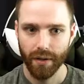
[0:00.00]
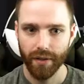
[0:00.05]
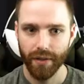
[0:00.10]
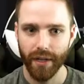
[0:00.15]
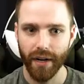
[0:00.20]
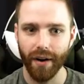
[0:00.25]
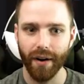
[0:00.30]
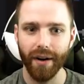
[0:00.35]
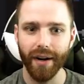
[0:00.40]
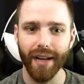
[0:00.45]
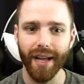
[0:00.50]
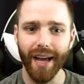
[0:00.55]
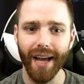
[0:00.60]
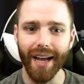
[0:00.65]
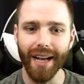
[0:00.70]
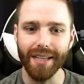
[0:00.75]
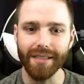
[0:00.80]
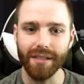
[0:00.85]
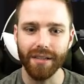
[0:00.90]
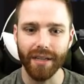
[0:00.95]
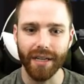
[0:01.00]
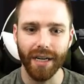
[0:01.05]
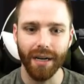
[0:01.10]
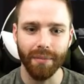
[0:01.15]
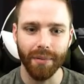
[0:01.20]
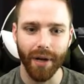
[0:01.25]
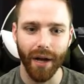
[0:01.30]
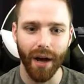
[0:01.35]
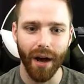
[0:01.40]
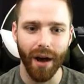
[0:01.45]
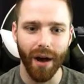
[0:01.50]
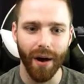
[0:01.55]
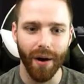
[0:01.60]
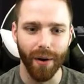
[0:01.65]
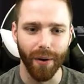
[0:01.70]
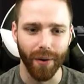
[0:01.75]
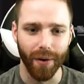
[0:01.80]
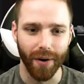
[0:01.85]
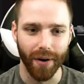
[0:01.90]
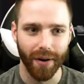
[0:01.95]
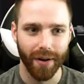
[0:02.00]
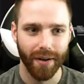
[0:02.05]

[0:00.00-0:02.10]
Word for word: There he is, look at him go!